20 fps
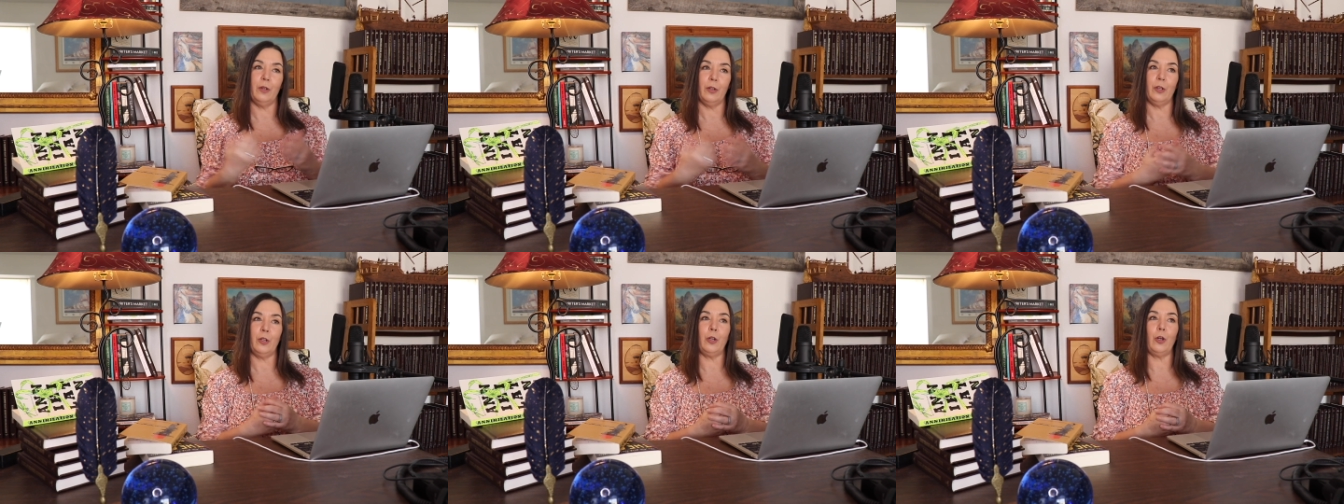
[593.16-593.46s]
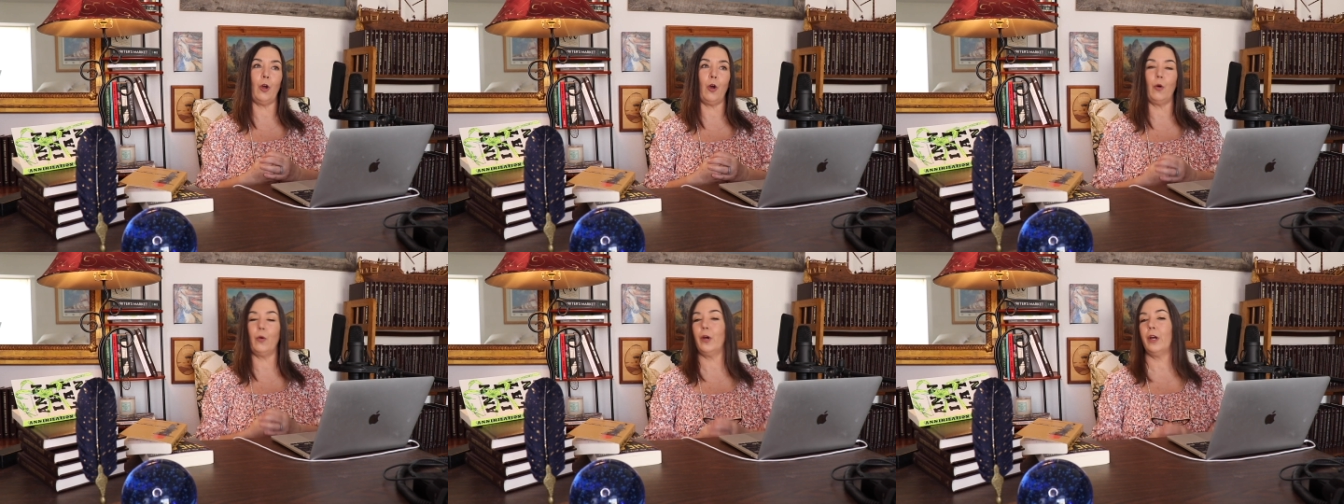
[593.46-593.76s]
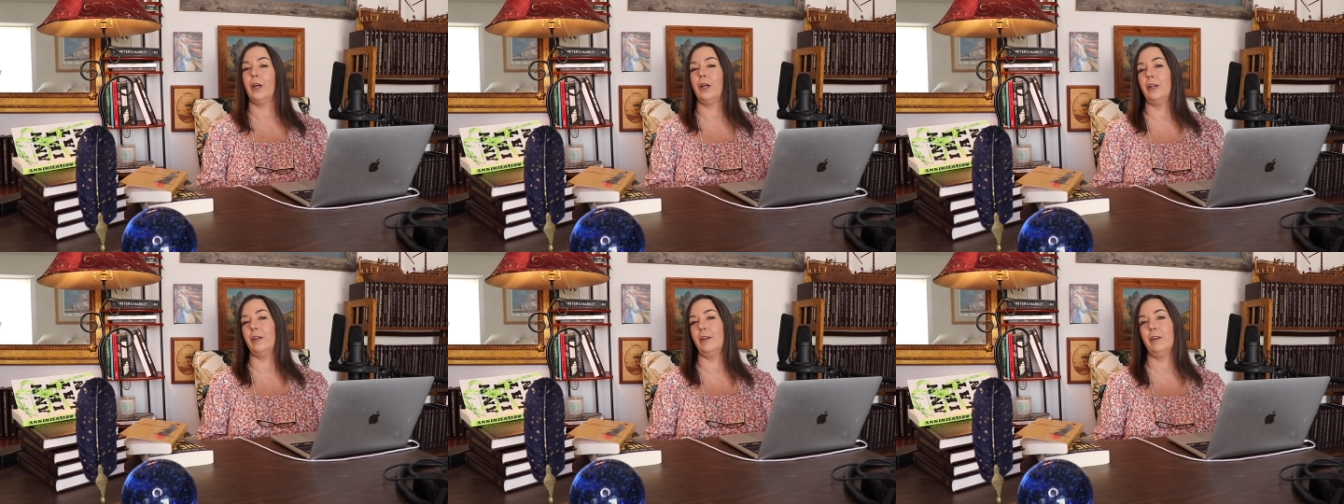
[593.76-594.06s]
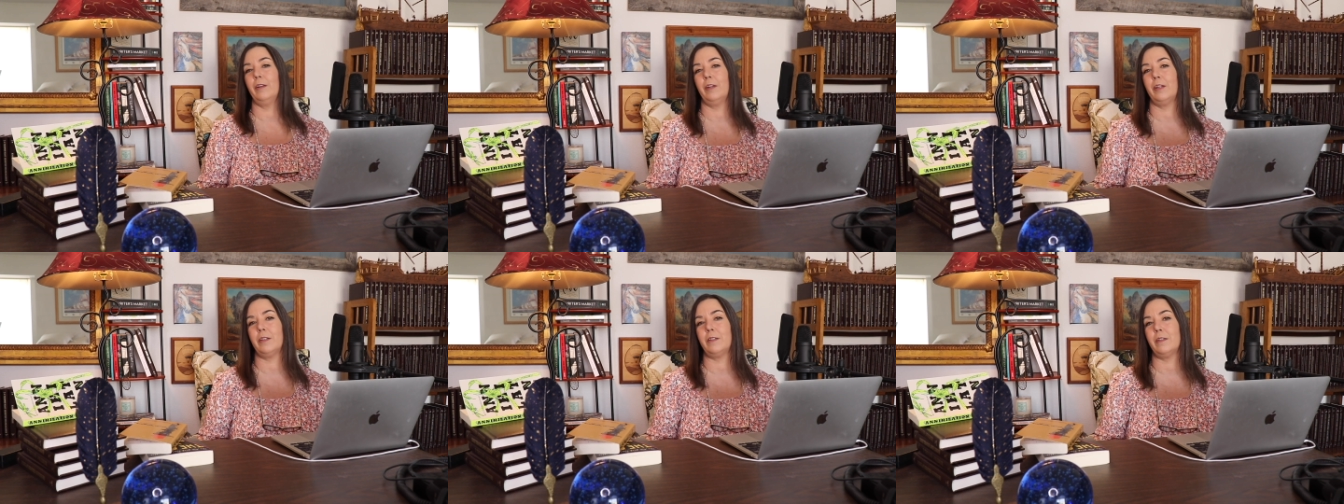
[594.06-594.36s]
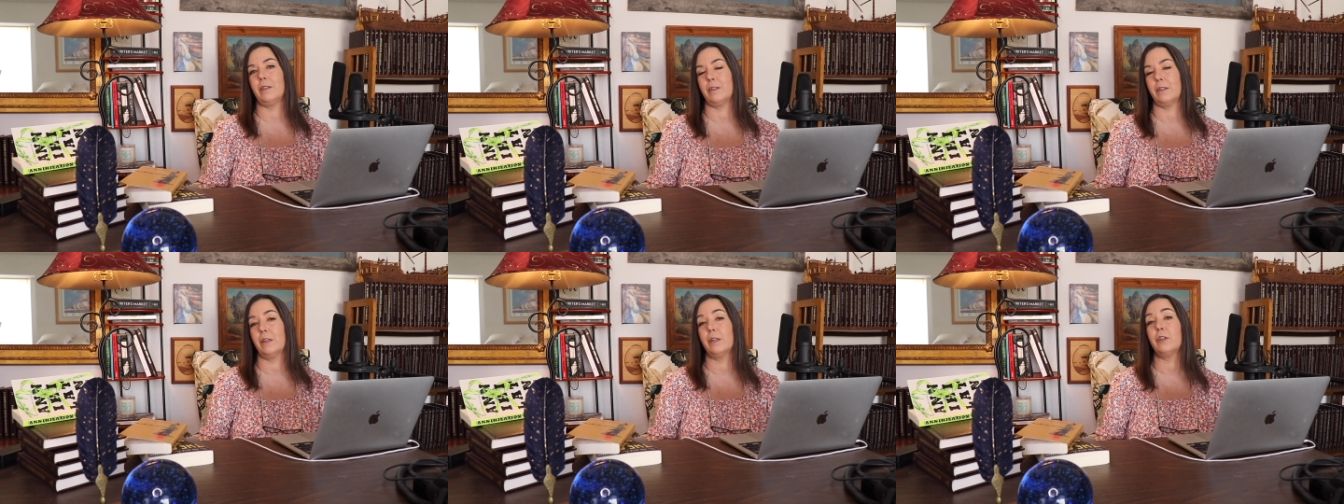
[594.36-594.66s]
you know, and this
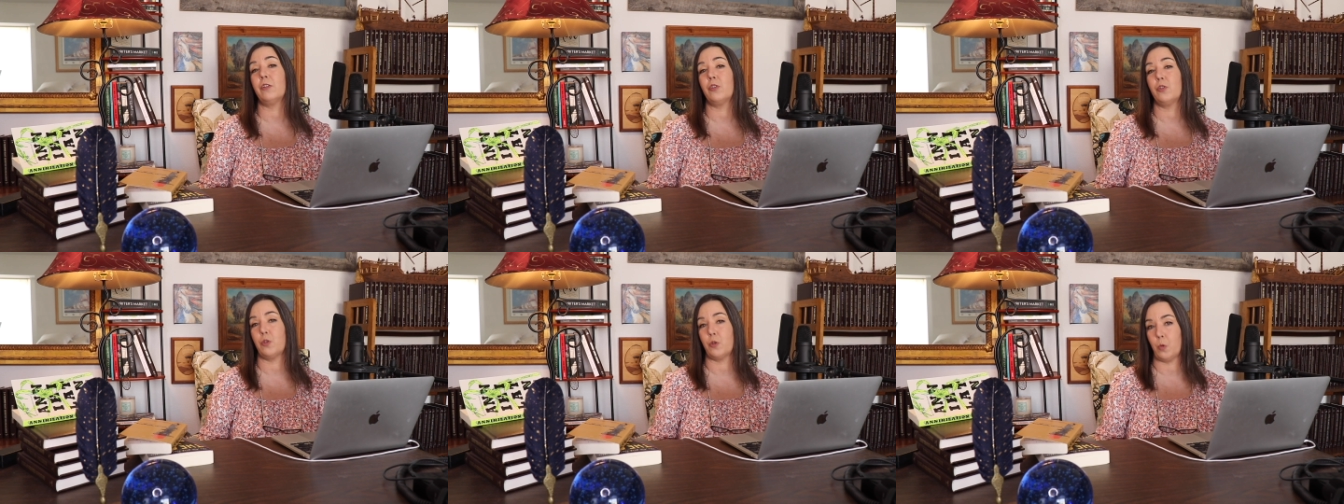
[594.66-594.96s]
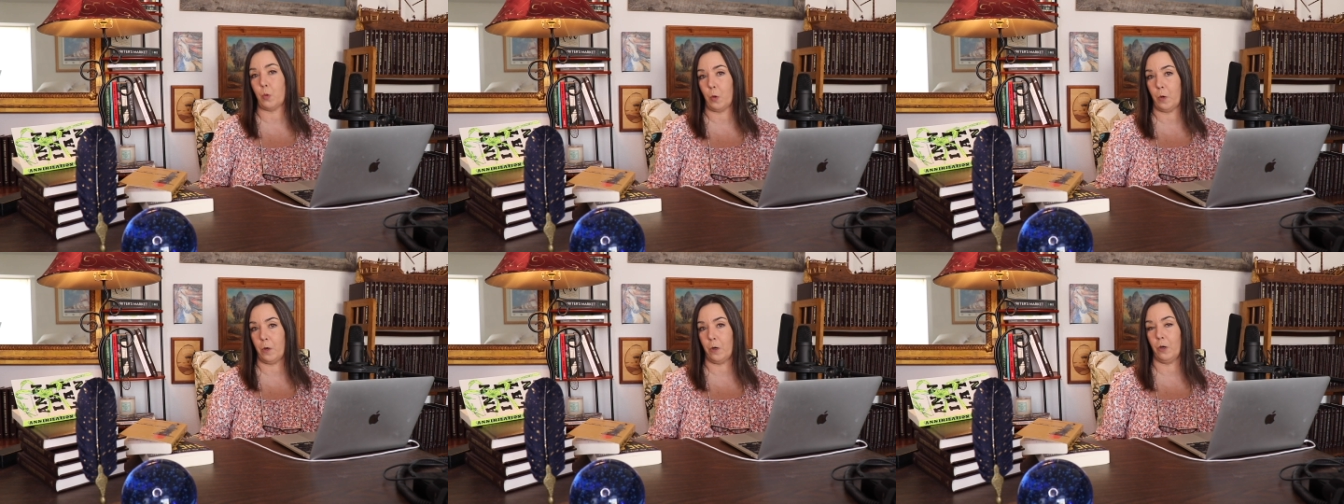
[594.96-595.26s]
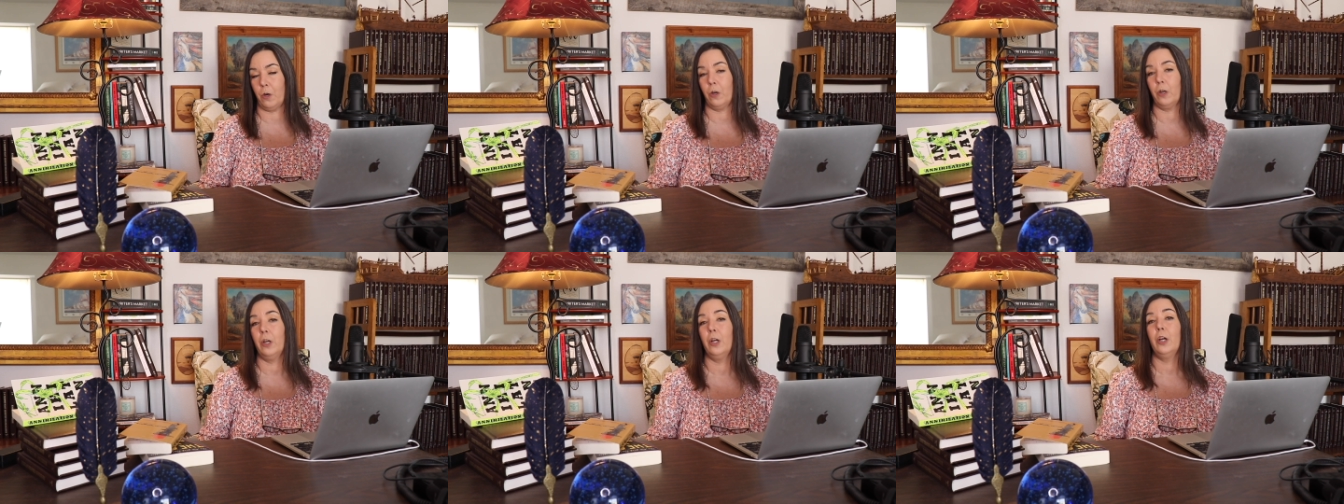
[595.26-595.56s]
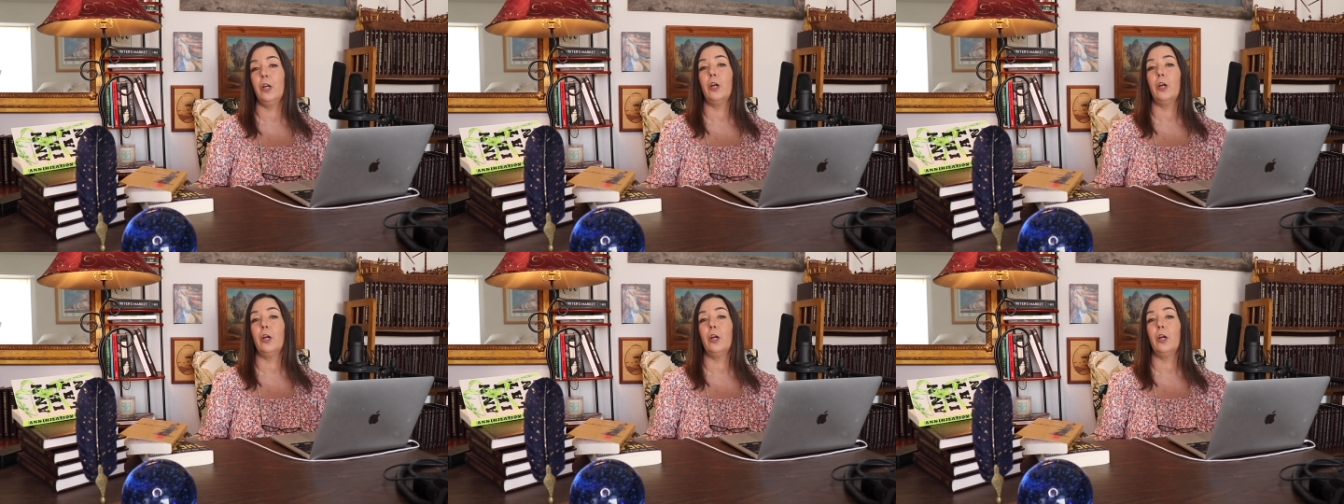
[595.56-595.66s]
is shorter.